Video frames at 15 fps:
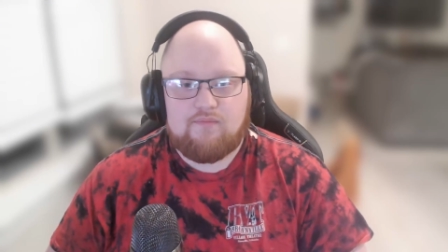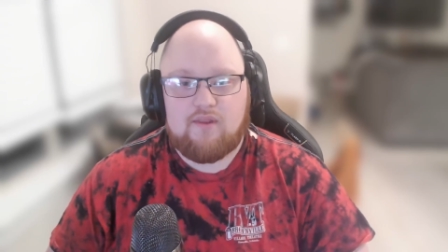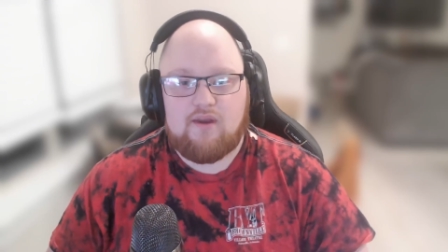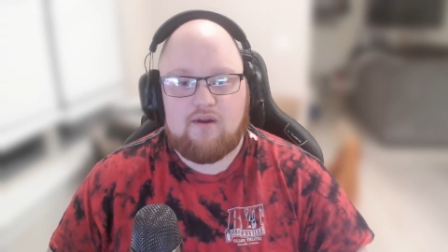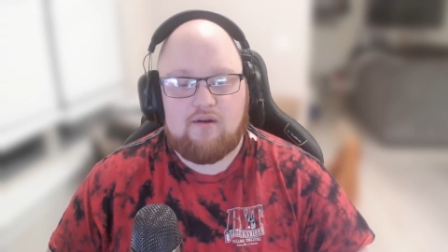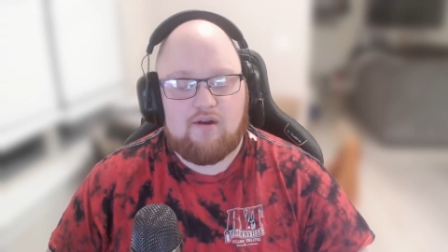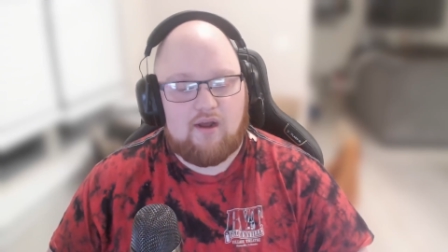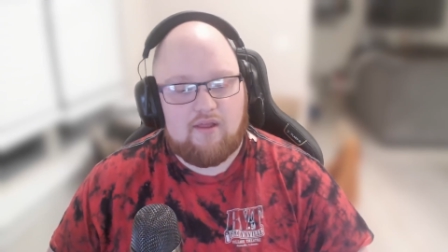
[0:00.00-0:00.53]

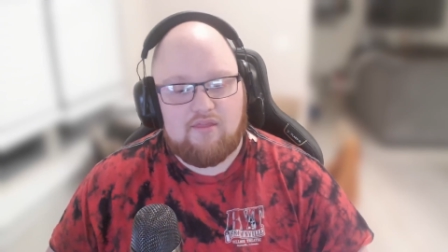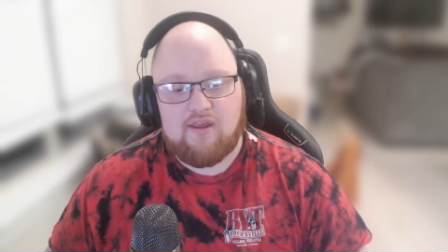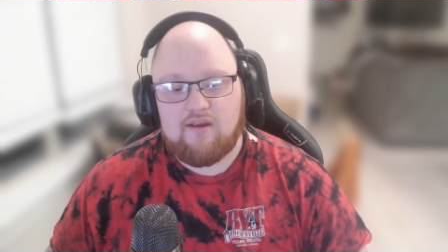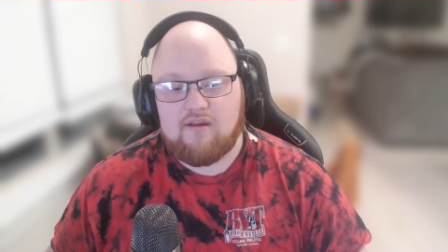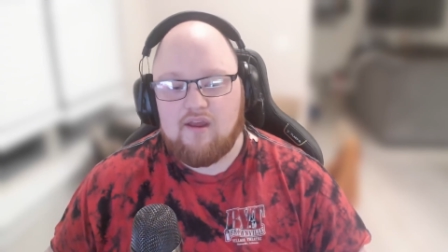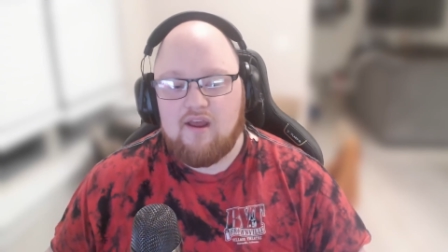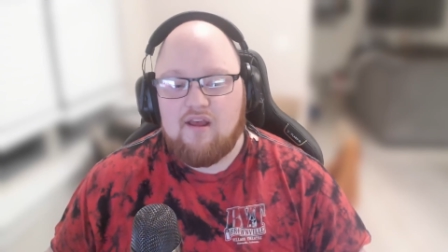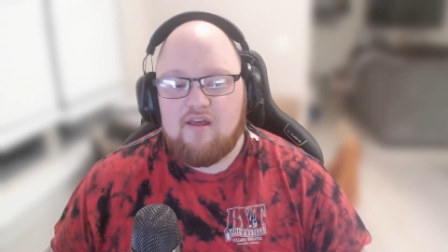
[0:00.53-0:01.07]
And I
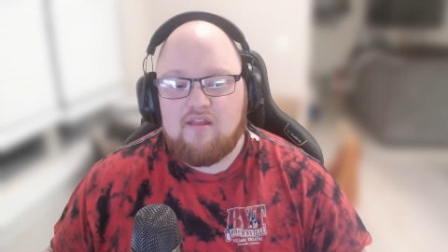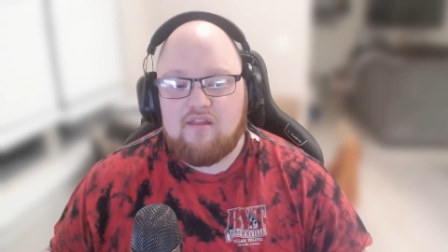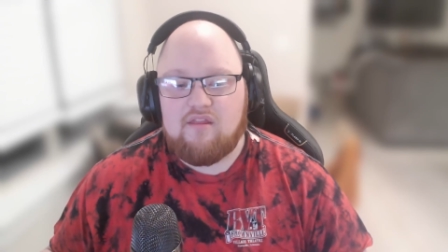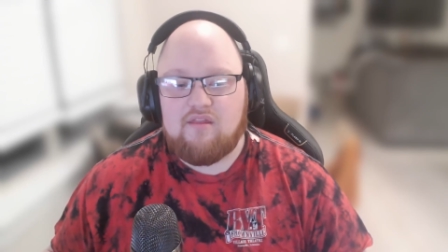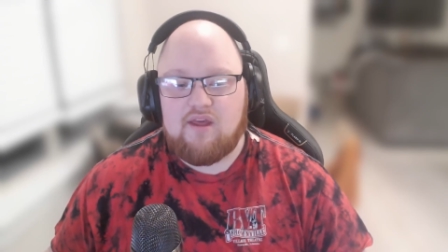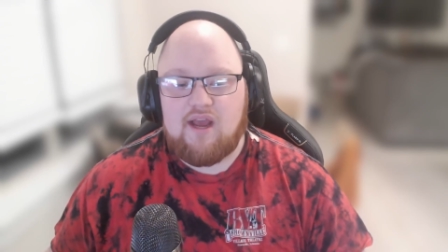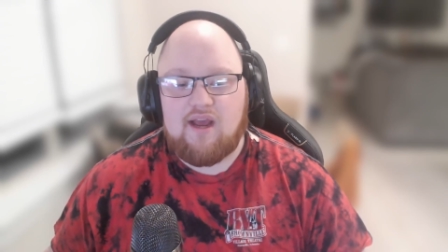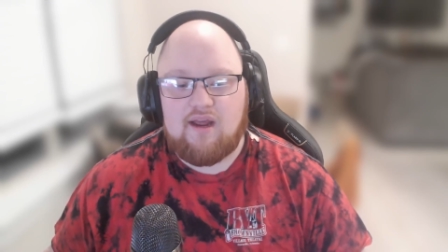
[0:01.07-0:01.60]
think
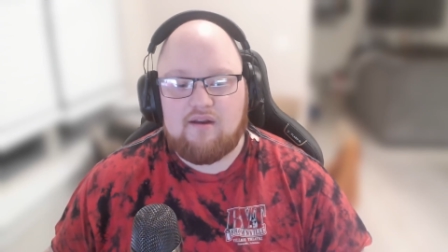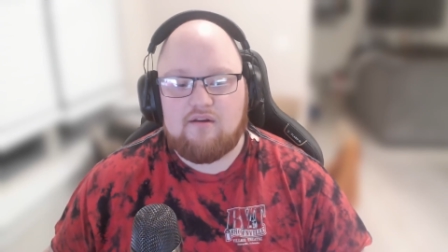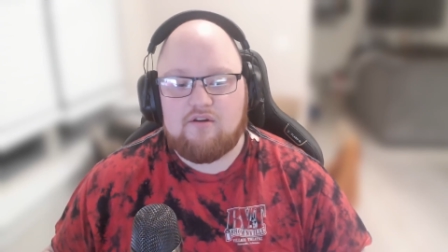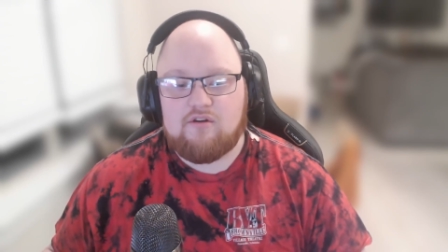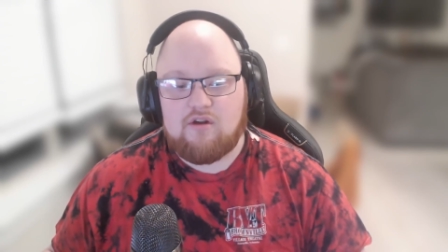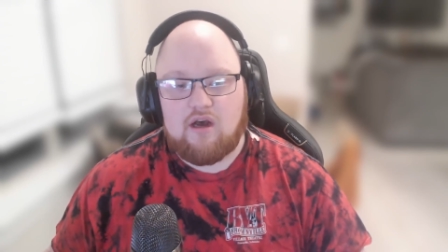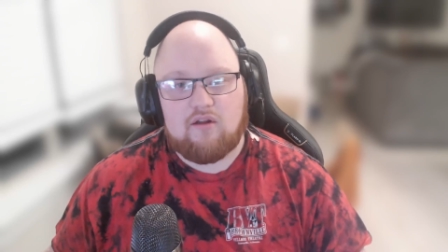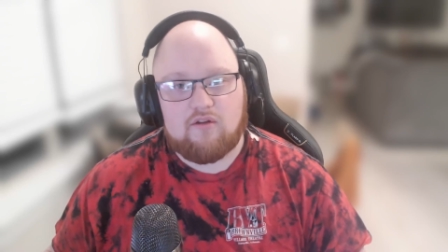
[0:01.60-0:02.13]
that
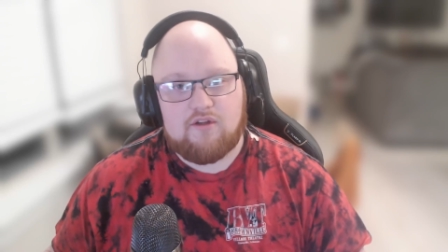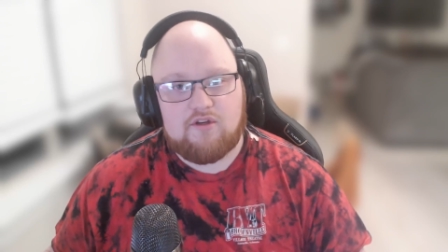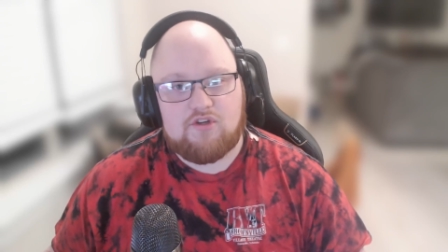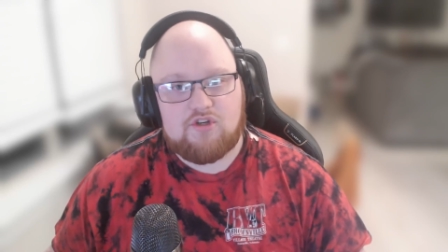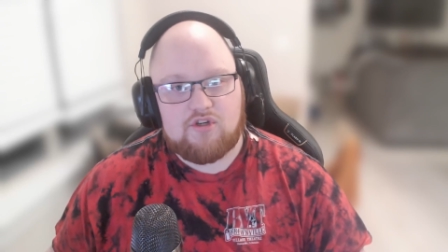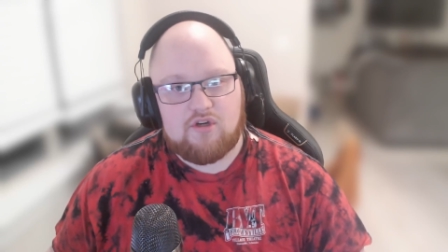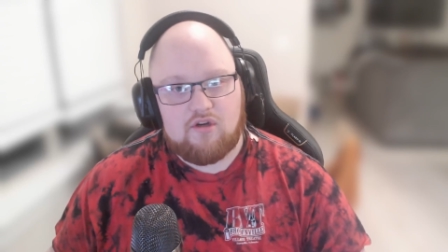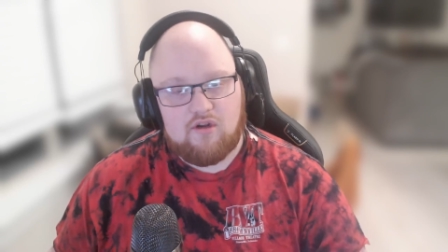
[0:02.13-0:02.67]

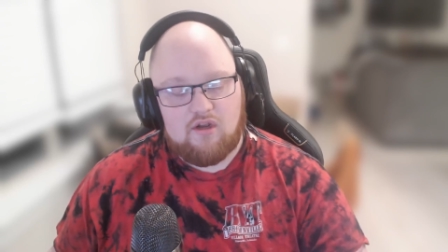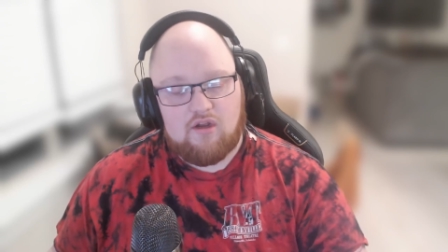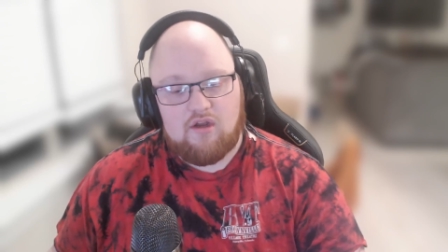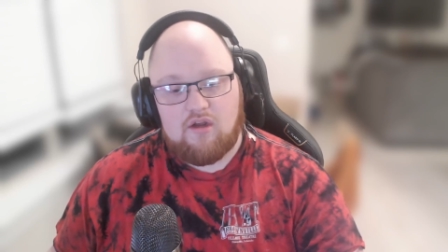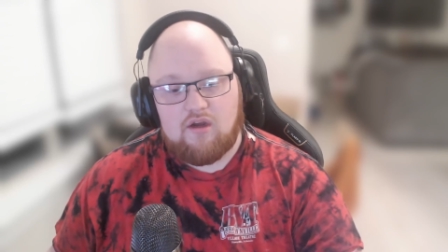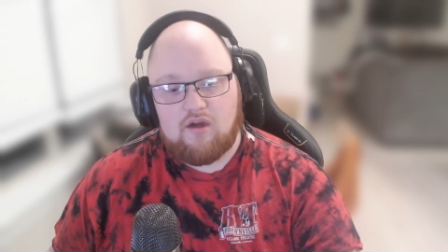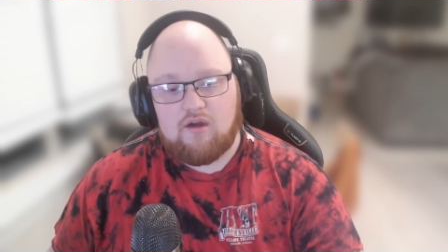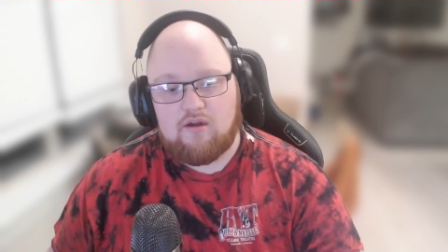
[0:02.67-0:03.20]
knowledge
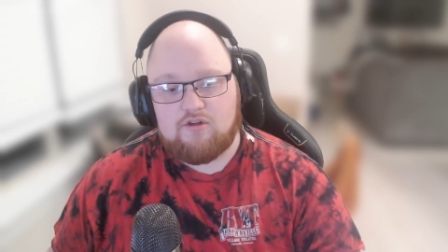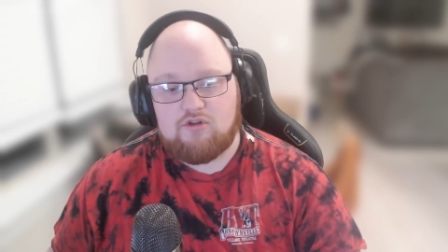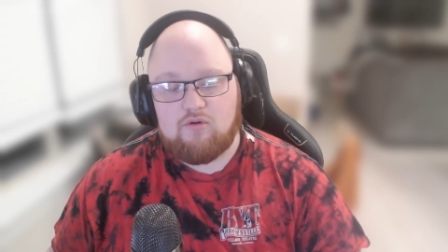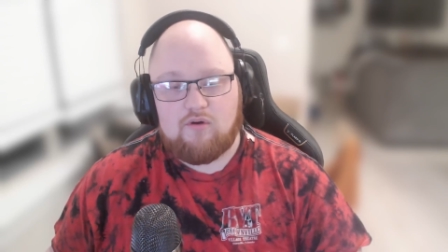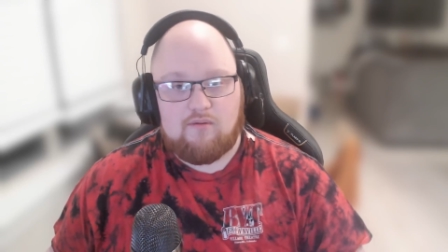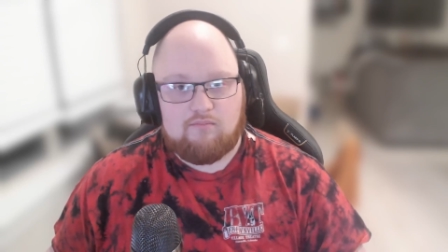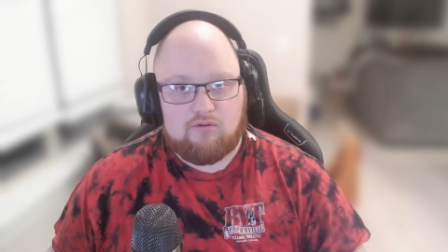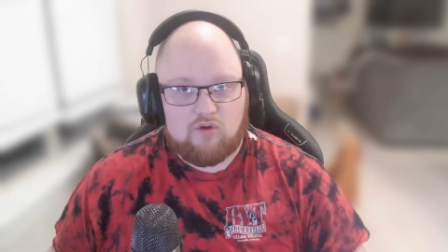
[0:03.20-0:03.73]
to
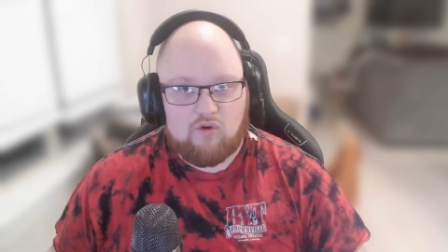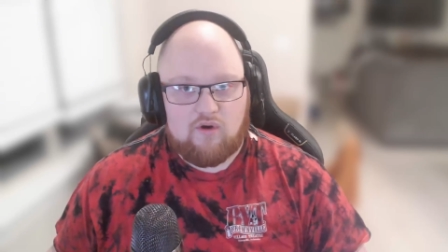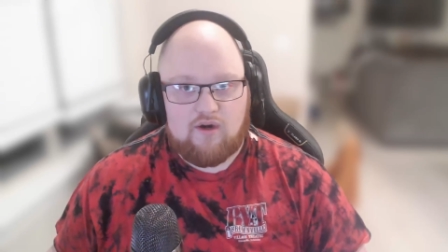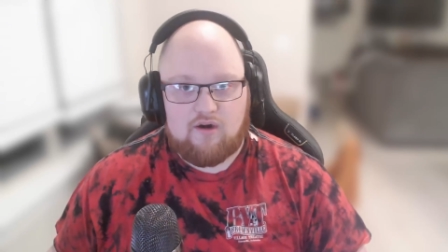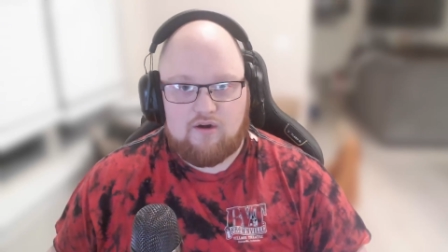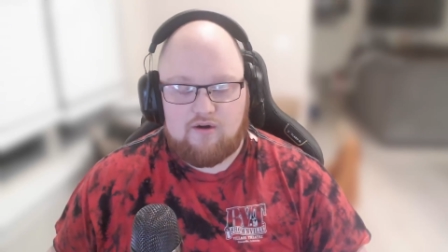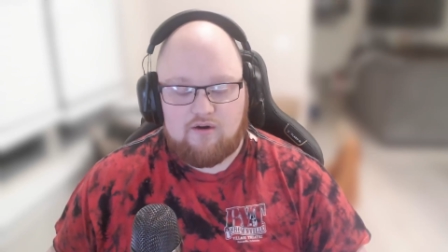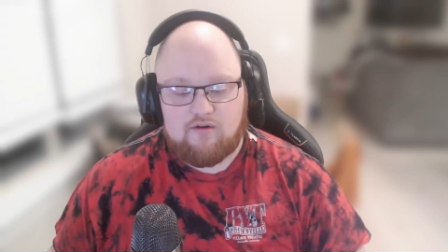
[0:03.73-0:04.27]
an
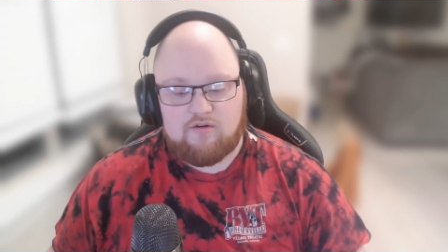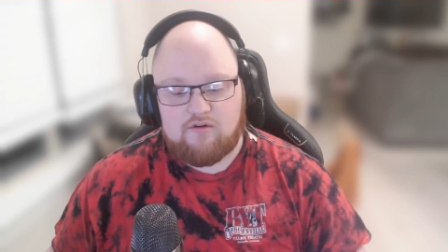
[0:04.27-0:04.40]
employer,